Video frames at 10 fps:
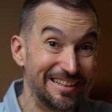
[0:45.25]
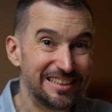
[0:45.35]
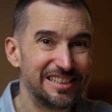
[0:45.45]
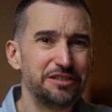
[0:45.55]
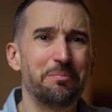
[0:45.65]

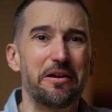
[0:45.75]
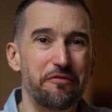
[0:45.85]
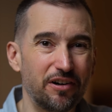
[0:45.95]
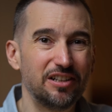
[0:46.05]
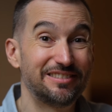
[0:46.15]
This is my
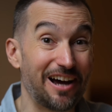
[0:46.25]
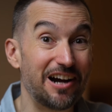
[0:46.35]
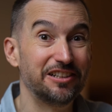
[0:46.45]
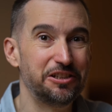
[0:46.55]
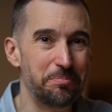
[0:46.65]
first
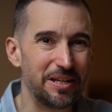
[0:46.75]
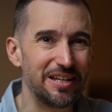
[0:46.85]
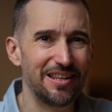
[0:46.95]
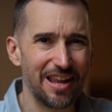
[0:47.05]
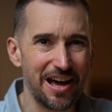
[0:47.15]

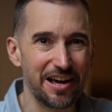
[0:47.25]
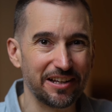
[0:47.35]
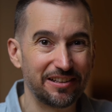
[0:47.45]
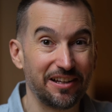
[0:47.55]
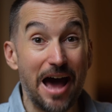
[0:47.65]
RGB light,